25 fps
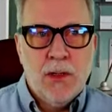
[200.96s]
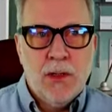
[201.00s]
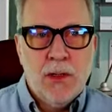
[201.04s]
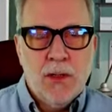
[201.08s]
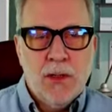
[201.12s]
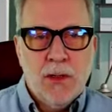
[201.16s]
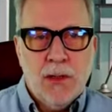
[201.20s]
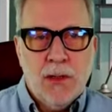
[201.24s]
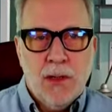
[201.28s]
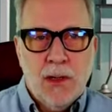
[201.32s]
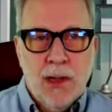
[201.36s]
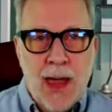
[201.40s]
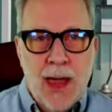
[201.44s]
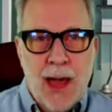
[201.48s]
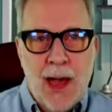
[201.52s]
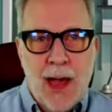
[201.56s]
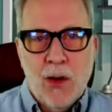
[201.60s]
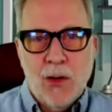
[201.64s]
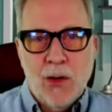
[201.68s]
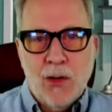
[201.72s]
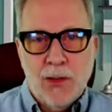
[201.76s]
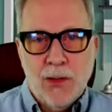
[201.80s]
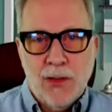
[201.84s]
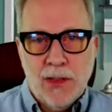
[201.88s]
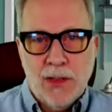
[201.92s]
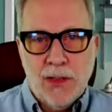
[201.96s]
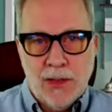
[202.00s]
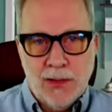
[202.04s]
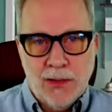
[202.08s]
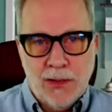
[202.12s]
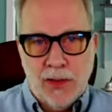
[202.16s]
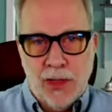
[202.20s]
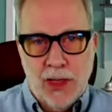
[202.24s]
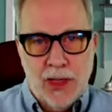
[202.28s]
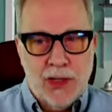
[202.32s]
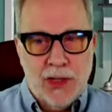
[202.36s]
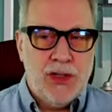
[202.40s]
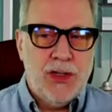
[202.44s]
cloud
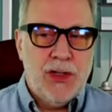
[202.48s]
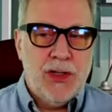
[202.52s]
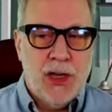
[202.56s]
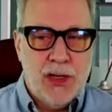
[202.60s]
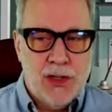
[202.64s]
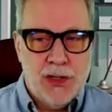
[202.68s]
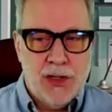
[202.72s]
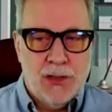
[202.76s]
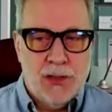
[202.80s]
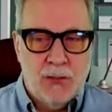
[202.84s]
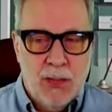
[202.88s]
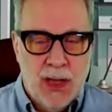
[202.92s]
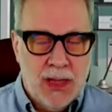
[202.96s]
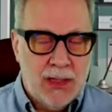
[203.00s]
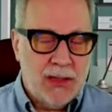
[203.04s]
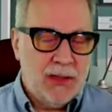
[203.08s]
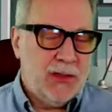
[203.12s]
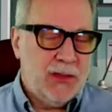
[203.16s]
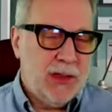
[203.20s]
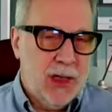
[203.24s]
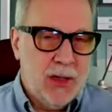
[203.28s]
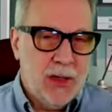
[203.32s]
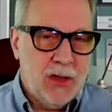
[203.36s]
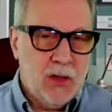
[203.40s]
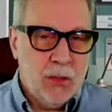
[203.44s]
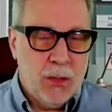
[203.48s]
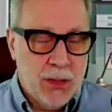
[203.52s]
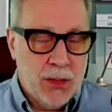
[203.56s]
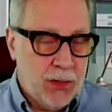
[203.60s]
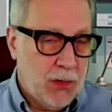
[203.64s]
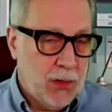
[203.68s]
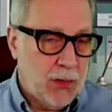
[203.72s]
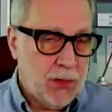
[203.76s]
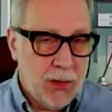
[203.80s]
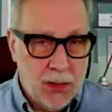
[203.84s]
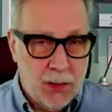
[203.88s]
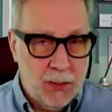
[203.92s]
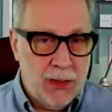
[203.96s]
instantiation makes sense, but
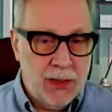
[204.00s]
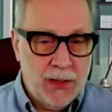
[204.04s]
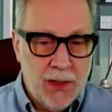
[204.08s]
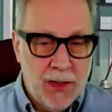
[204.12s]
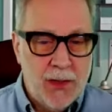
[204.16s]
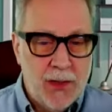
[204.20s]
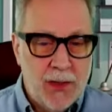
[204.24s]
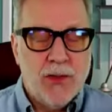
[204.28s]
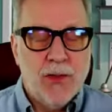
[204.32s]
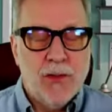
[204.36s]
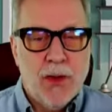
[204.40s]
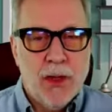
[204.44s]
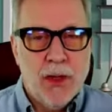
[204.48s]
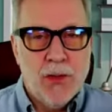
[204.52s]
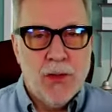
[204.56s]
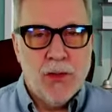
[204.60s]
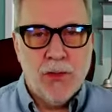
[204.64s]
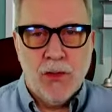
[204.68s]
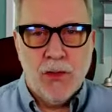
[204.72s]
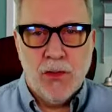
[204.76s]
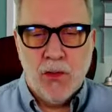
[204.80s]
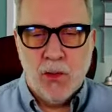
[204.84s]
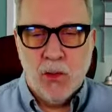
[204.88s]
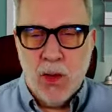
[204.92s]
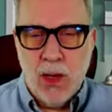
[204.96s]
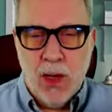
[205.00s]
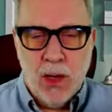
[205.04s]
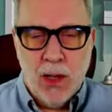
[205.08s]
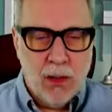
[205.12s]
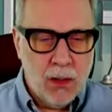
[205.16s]
there's going to be tons of others as well.